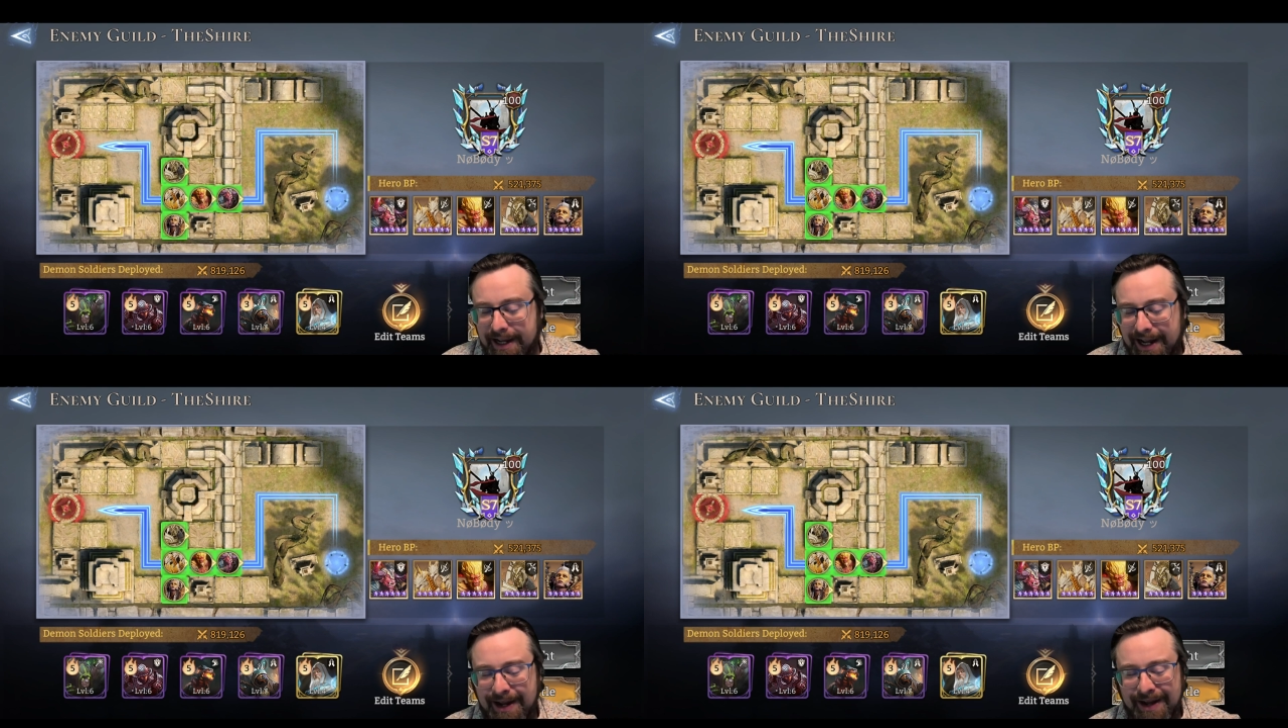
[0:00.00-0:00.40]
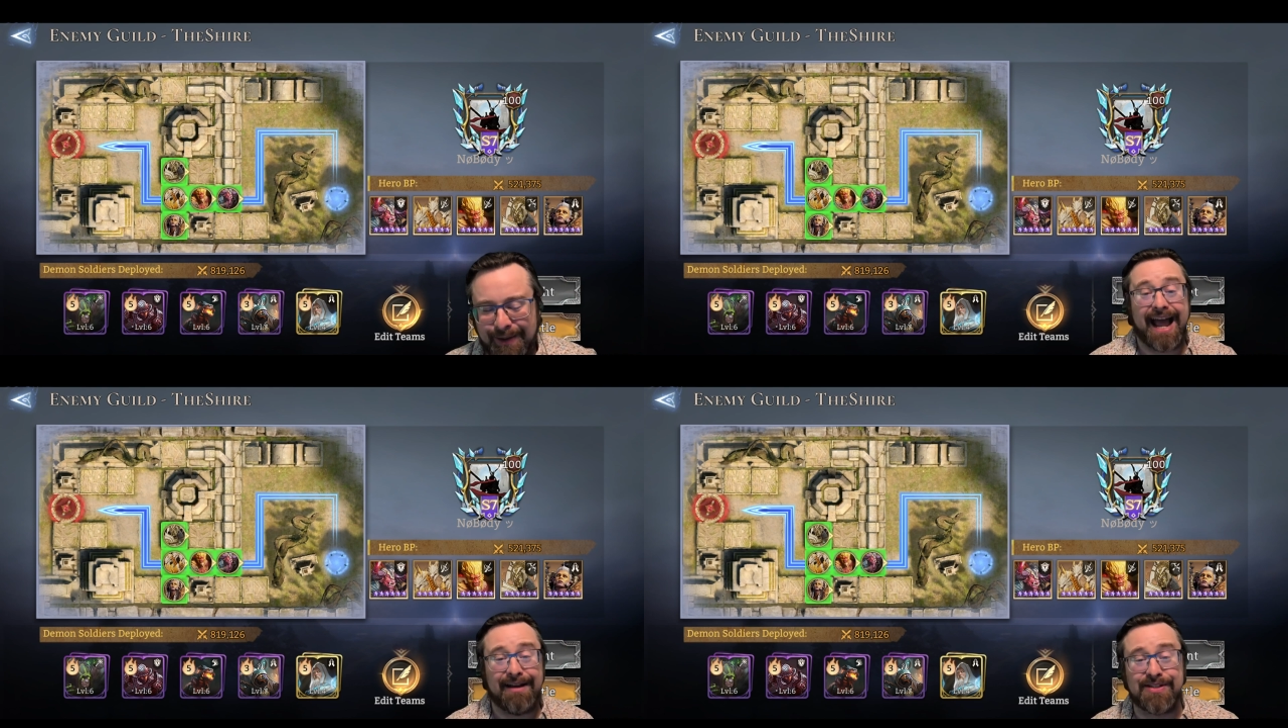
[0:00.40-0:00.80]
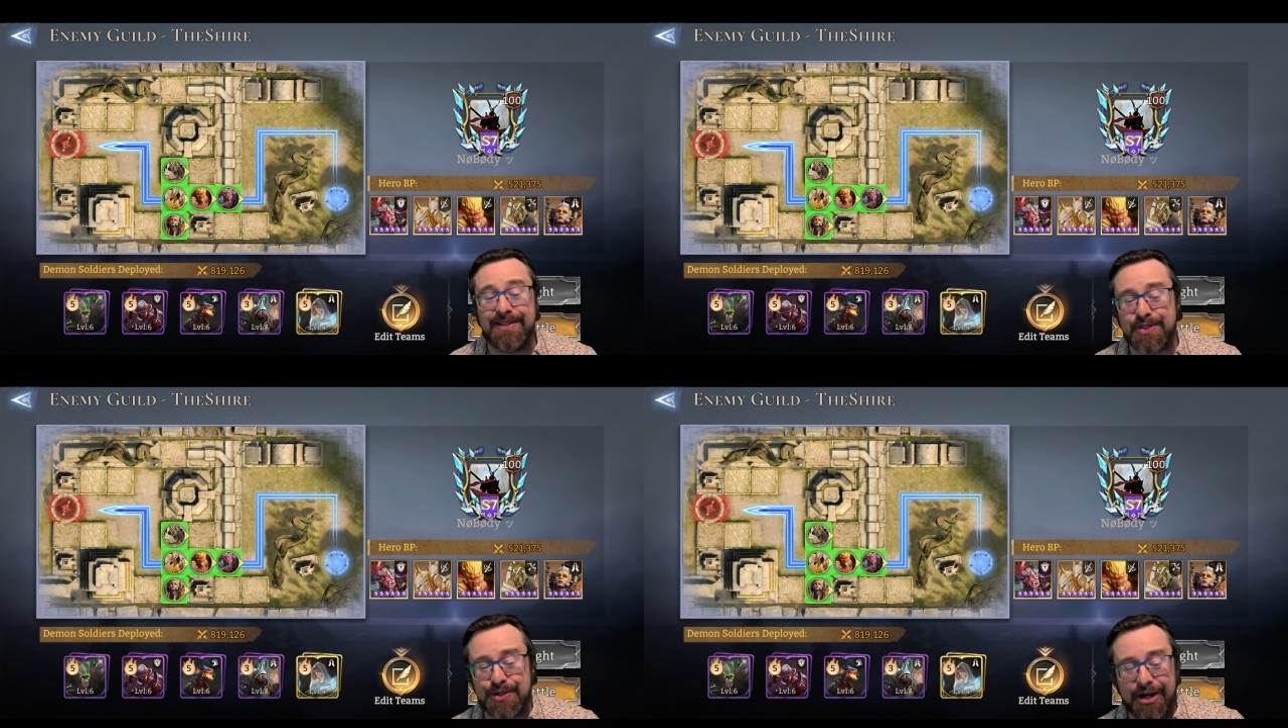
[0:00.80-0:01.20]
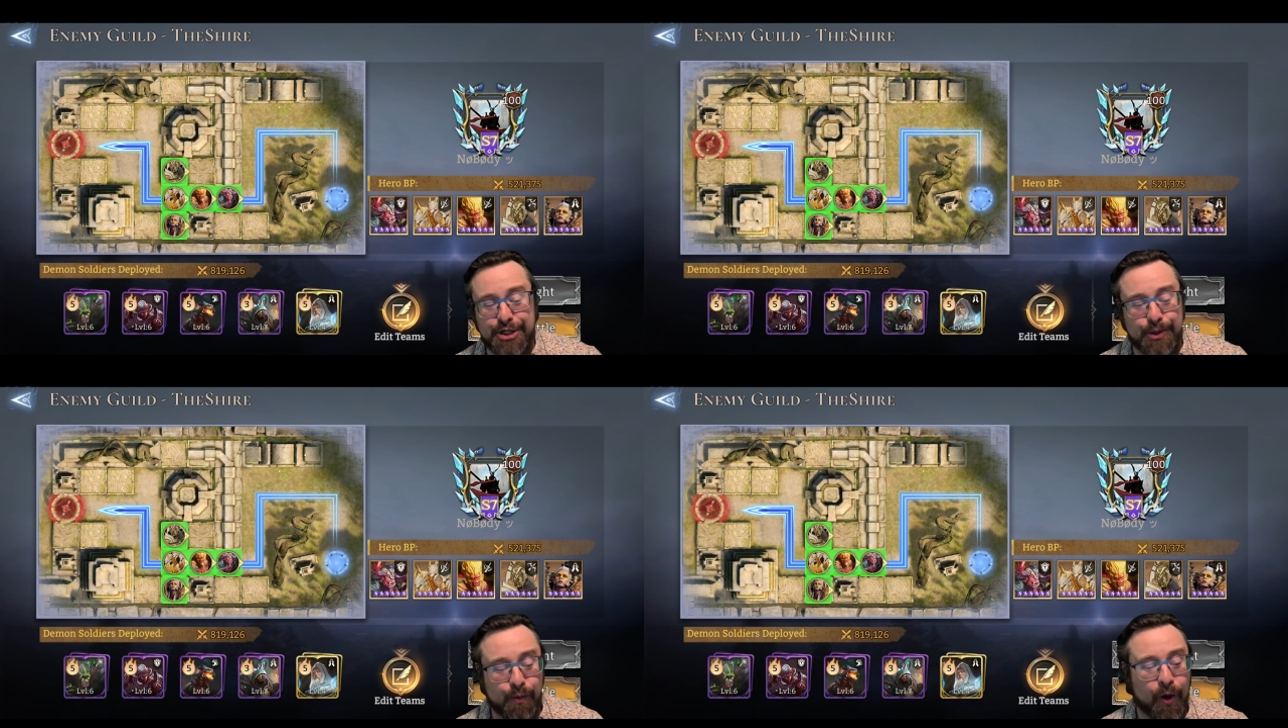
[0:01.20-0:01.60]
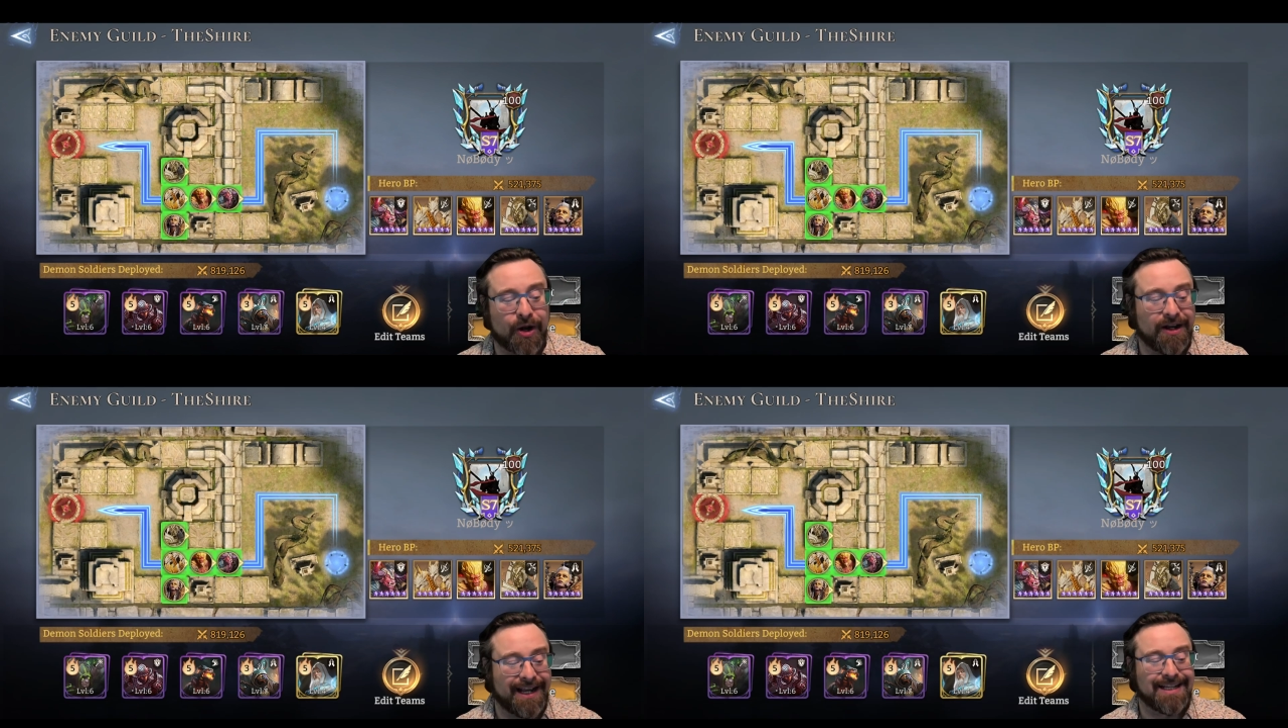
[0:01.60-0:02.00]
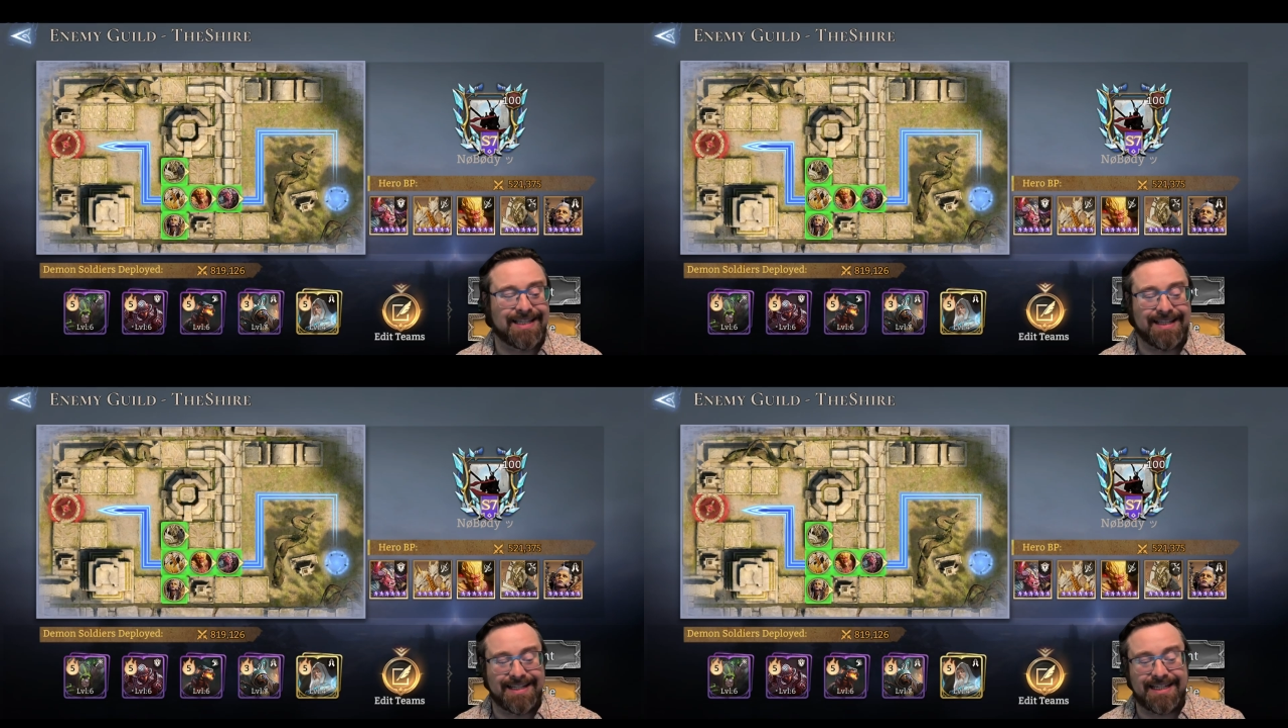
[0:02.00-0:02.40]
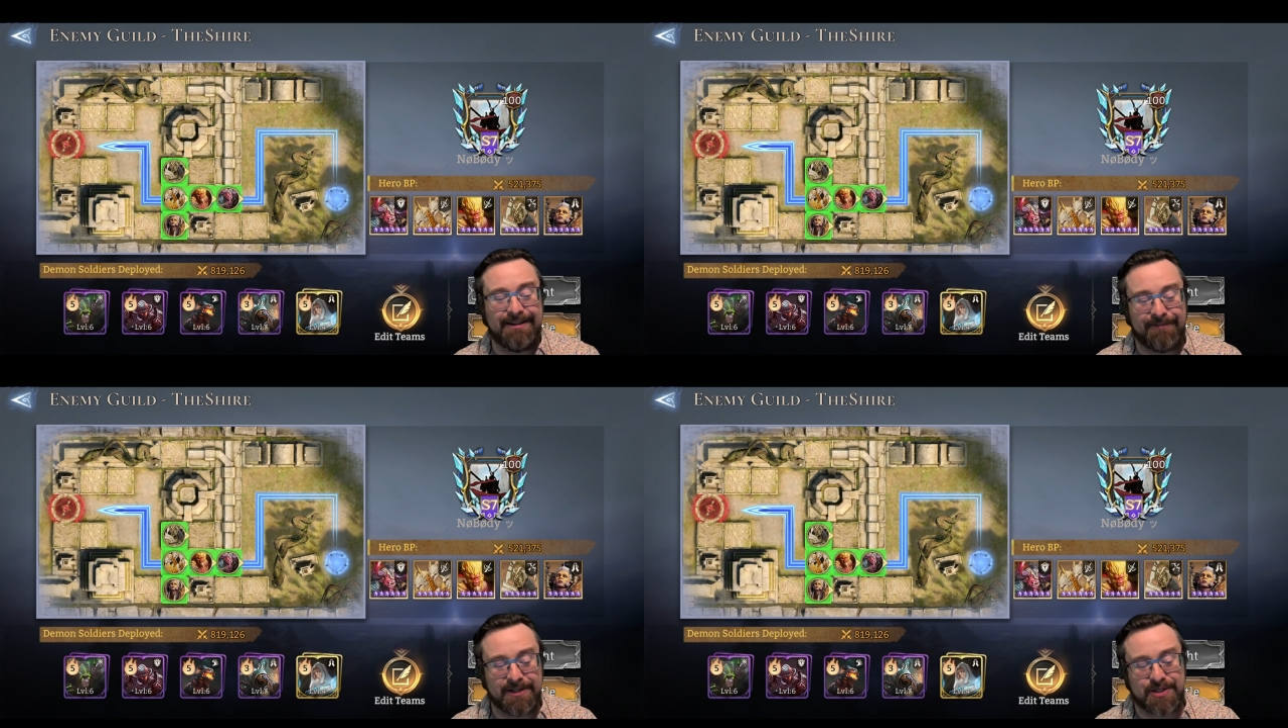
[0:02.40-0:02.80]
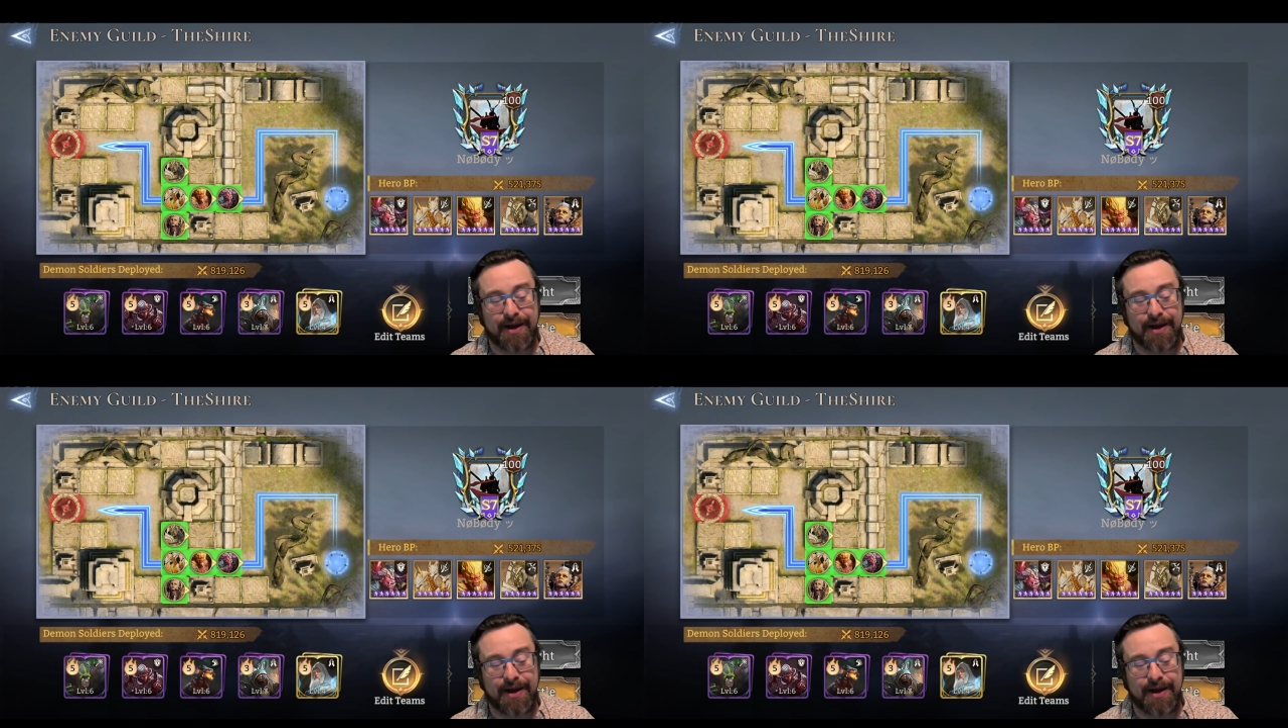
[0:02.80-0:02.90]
I have seen the strategy work against this defense,